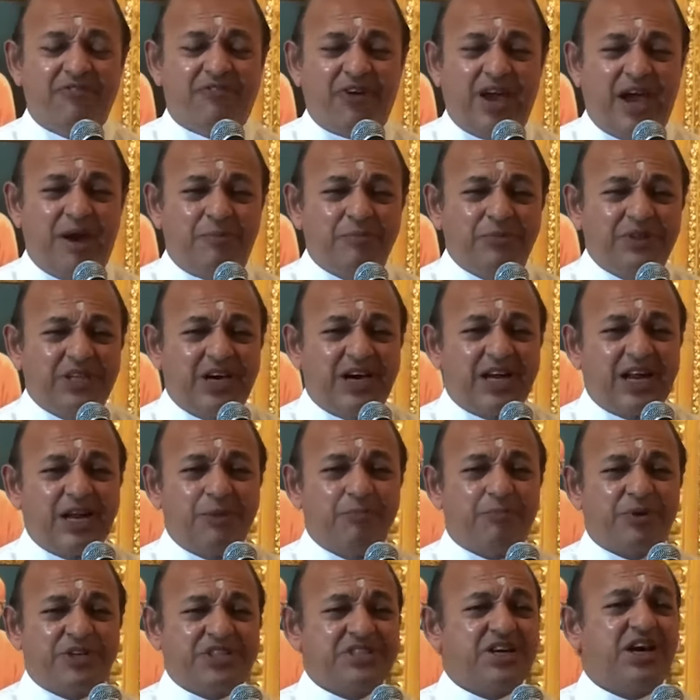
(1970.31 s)
if I am there
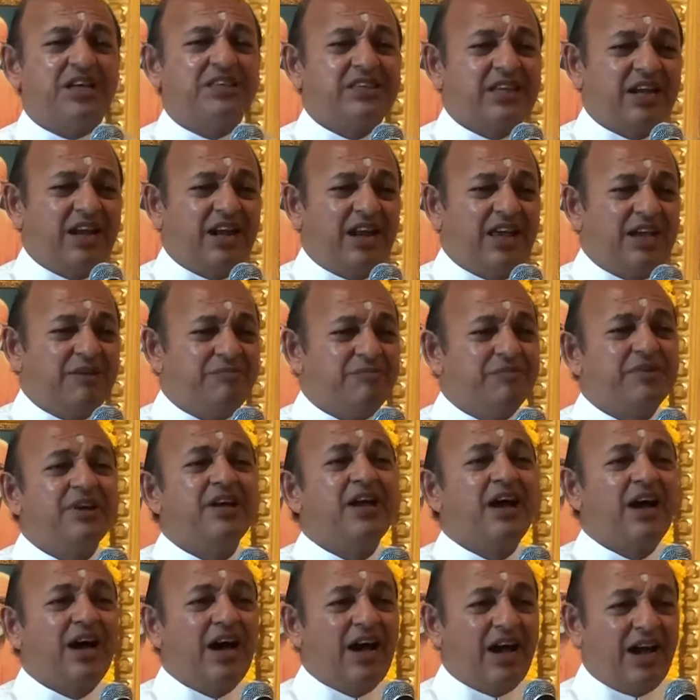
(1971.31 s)
in Prasanthi Nilayam,
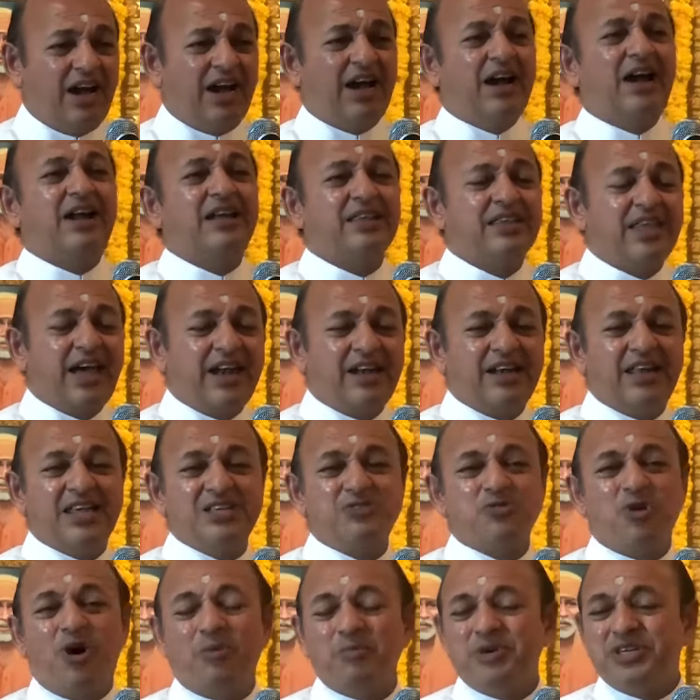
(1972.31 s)
I had that
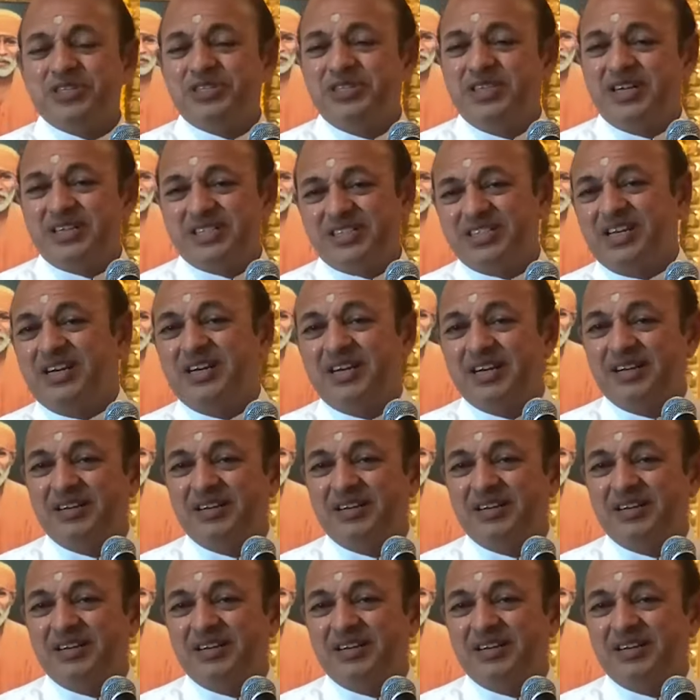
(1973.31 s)
day Swami's darshan.